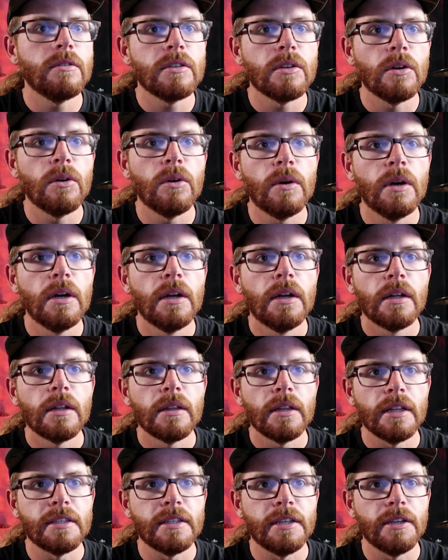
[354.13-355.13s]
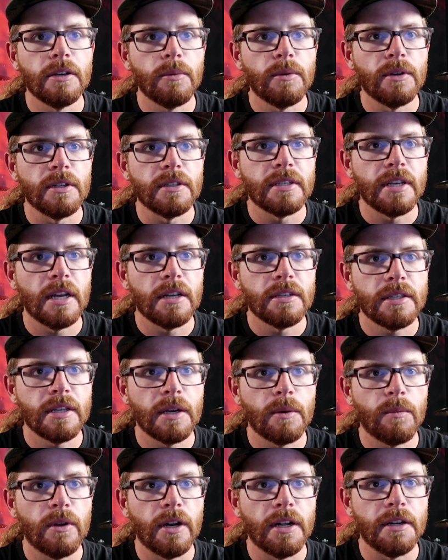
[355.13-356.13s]
So let's hear what it sounds
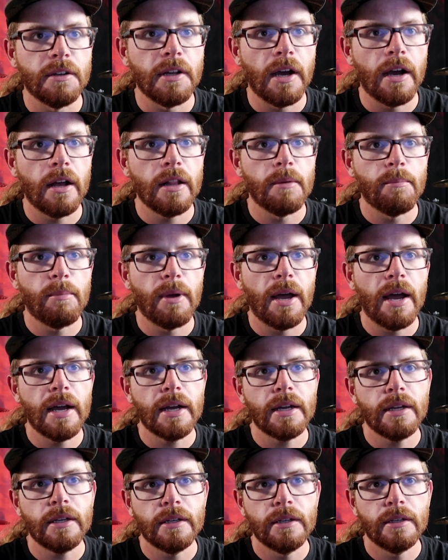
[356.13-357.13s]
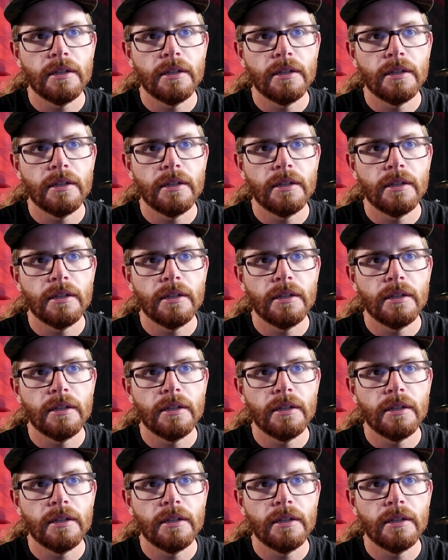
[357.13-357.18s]
like when I dial it back